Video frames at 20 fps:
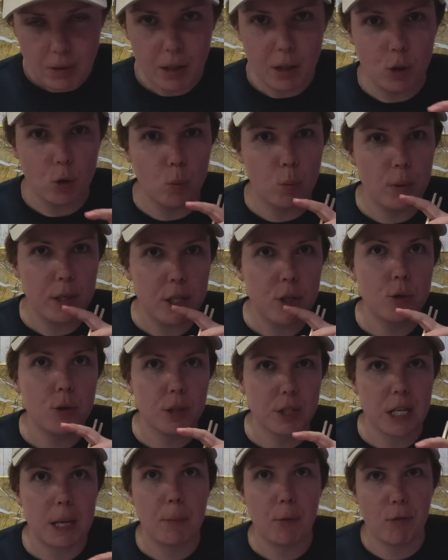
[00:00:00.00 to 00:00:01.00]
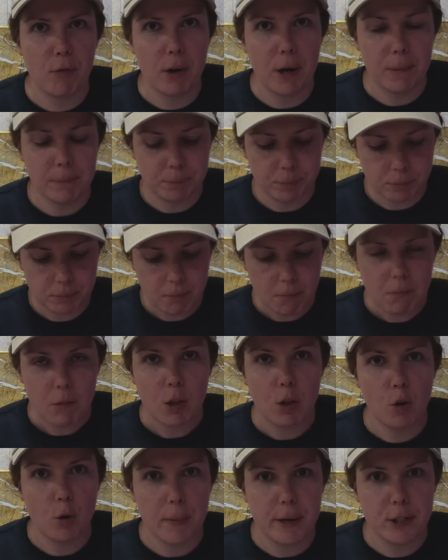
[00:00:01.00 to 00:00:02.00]
The wheat noodles I prefer.
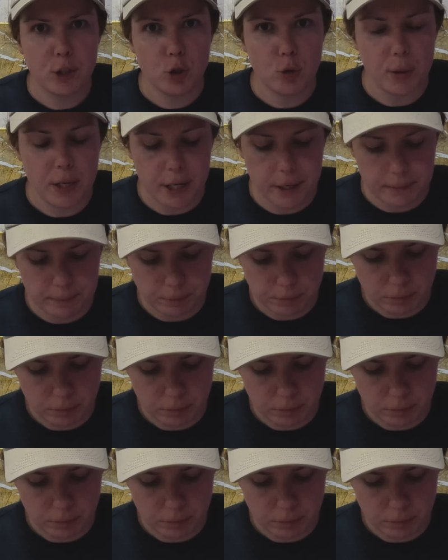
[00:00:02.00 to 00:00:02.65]
They're a bit chewier.